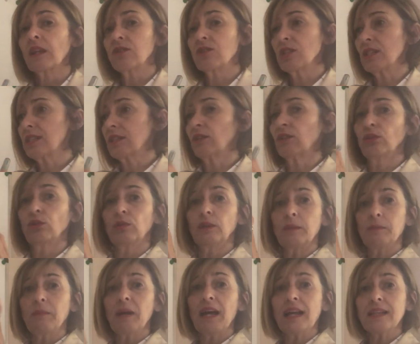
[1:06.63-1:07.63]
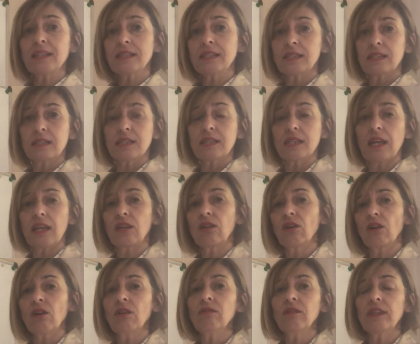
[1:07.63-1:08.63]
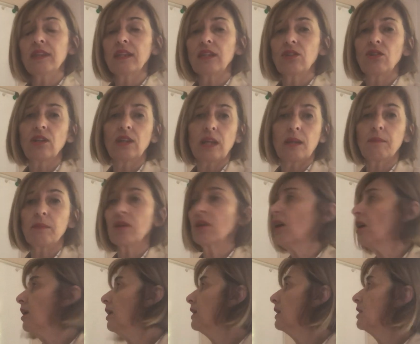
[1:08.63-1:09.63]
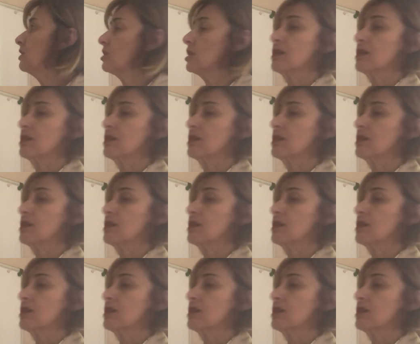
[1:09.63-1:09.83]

just glue and paste as they go, and then you keep an eye on it.